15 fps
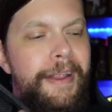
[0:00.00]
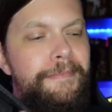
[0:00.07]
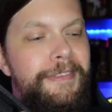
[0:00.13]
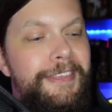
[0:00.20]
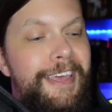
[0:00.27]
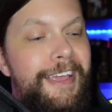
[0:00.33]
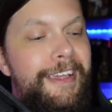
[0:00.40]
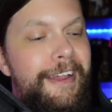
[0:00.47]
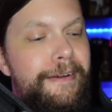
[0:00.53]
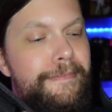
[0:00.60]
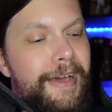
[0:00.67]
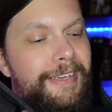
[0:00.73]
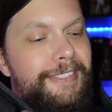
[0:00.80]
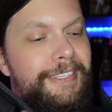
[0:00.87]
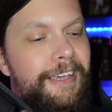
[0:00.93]
And I'm thinking to
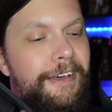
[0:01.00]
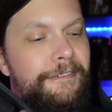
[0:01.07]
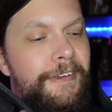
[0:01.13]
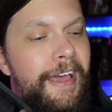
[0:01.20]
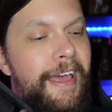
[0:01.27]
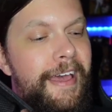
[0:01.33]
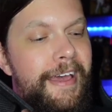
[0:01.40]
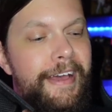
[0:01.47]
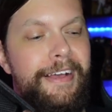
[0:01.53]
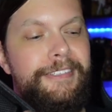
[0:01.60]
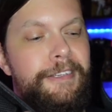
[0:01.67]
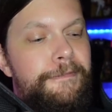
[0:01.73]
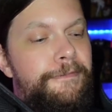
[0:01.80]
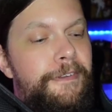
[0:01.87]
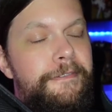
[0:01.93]
myself, as
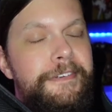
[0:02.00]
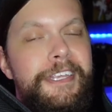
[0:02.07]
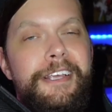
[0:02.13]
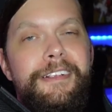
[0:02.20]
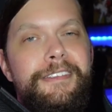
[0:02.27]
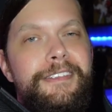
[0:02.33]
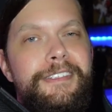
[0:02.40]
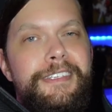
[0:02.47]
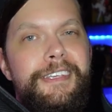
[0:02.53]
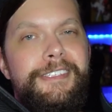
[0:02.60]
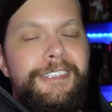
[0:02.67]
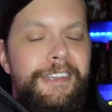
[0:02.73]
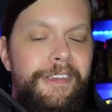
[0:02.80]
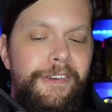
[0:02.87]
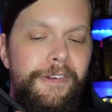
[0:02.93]
a 15,
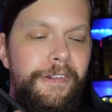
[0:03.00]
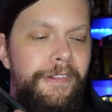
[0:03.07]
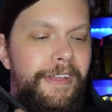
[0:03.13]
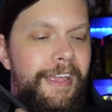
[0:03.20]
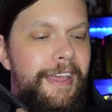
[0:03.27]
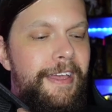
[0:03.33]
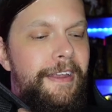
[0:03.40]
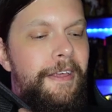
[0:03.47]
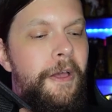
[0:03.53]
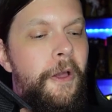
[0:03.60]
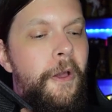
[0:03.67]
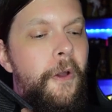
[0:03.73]
16 year old kid,